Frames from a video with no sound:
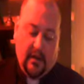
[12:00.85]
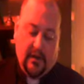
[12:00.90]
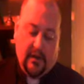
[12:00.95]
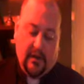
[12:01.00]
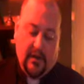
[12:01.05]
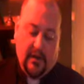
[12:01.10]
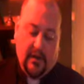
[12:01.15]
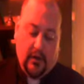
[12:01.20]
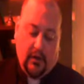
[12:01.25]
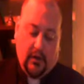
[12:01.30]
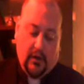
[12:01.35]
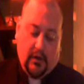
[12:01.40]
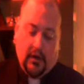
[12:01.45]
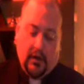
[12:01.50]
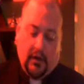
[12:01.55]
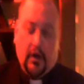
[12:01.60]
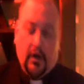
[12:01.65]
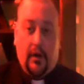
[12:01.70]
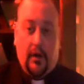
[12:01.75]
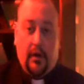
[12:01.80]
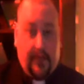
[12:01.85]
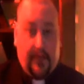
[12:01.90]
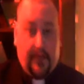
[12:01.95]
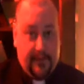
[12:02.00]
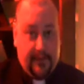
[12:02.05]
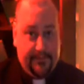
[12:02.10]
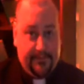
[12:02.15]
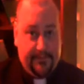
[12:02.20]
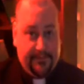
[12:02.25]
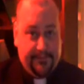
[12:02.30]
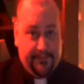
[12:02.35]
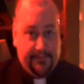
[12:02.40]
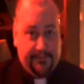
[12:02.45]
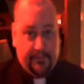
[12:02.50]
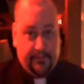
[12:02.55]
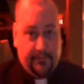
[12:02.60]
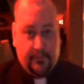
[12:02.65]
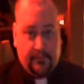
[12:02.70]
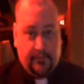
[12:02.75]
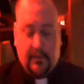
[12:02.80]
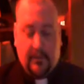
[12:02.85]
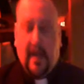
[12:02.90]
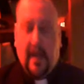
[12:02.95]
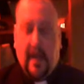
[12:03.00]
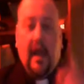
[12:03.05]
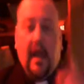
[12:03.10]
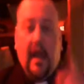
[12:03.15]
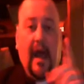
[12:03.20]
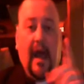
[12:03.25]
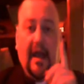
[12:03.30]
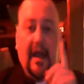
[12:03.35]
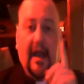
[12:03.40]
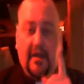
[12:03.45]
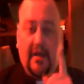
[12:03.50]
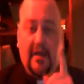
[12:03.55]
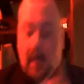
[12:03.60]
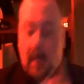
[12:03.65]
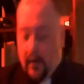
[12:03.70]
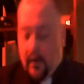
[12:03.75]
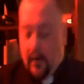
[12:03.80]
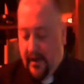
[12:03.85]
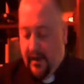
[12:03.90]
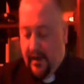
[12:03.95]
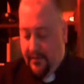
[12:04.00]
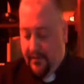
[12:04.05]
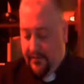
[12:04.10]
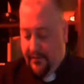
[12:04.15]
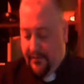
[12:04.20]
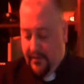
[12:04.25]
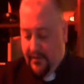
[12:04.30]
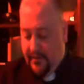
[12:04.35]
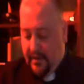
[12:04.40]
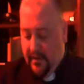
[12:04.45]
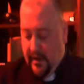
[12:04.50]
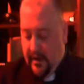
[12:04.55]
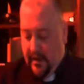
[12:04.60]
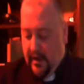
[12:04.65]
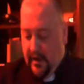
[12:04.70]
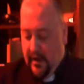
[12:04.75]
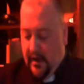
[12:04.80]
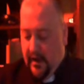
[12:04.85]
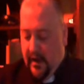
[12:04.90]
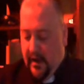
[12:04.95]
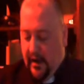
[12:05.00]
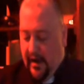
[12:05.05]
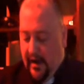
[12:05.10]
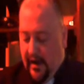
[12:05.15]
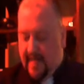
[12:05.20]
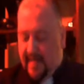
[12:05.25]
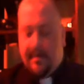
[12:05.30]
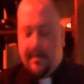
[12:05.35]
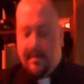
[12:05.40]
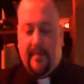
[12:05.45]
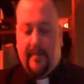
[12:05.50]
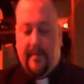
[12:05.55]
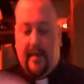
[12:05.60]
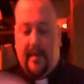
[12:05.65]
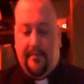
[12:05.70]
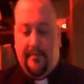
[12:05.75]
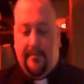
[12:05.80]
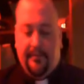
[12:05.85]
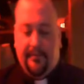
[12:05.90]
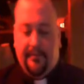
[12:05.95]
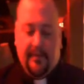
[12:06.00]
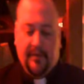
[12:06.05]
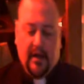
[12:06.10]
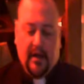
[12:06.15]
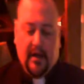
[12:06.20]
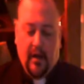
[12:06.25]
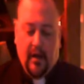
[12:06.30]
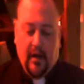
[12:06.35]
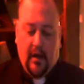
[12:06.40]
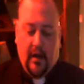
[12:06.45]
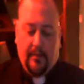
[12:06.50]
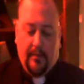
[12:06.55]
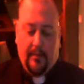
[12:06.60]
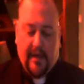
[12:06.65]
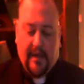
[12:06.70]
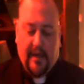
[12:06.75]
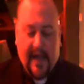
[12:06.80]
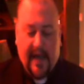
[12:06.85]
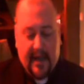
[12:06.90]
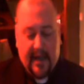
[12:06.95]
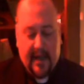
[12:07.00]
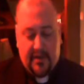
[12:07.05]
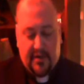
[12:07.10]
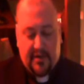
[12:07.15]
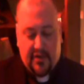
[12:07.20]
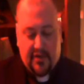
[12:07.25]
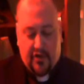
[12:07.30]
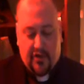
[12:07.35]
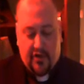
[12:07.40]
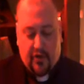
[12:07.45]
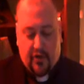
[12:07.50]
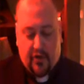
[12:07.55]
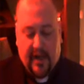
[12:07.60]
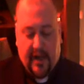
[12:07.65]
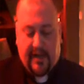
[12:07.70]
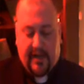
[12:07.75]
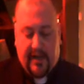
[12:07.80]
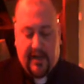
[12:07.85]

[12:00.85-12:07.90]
the whole earth. And Noah, a husbandman, began to drink